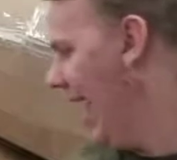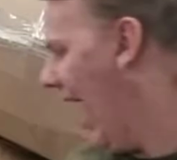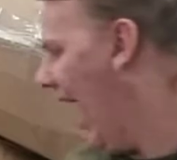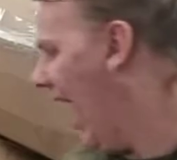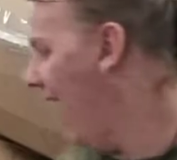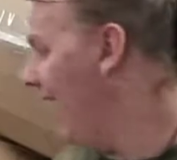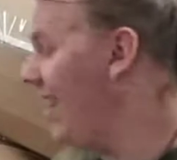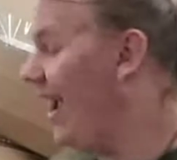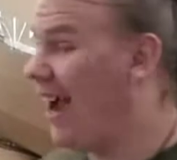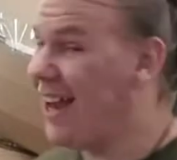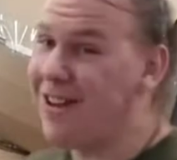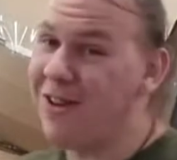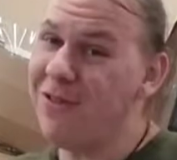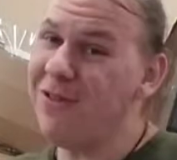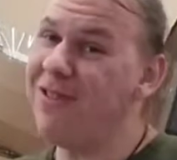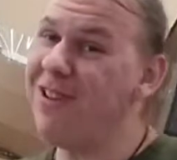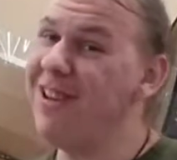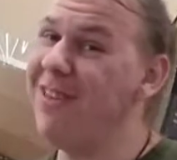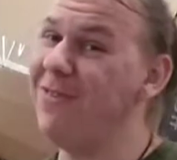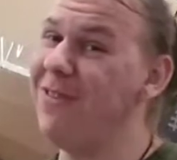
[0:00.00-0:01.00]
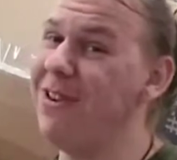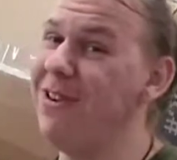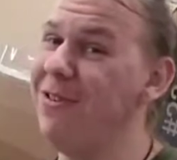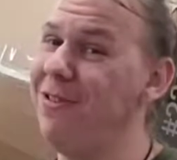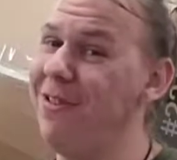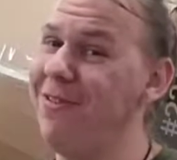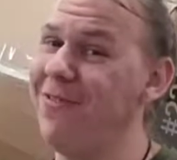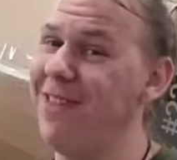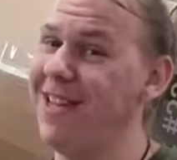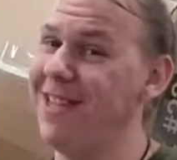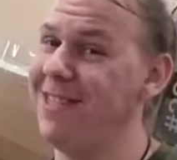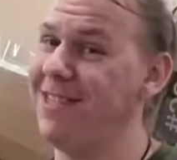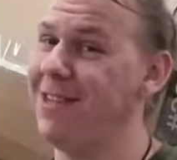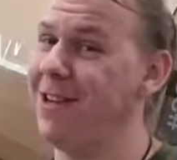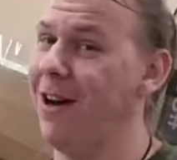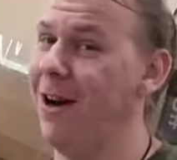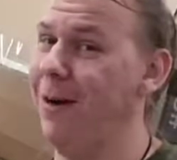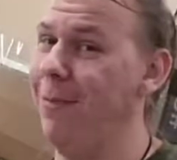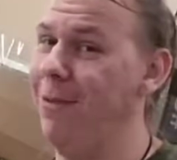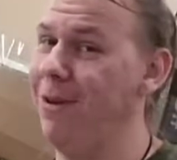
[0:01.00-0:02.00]
I I don't even know if that's
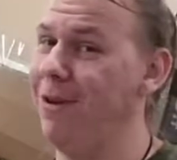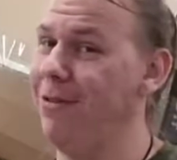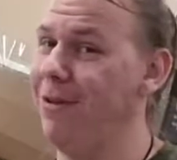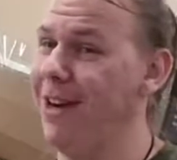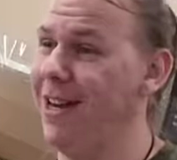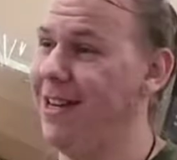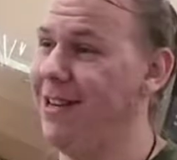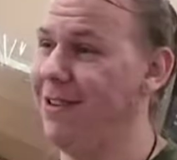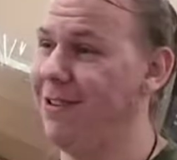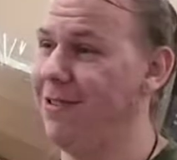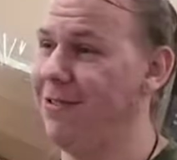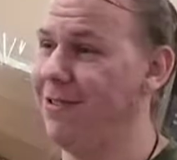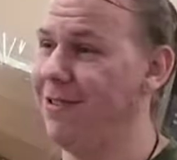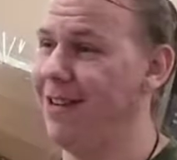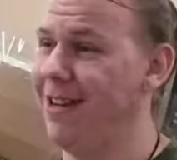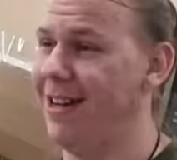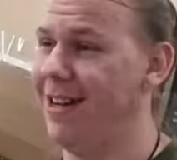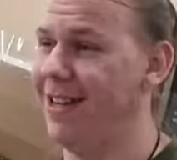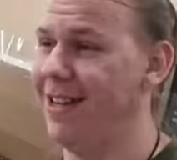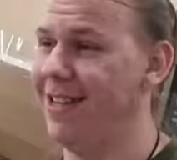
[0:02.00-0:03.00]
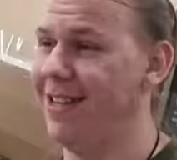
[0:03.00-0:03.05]
copyrighted or not.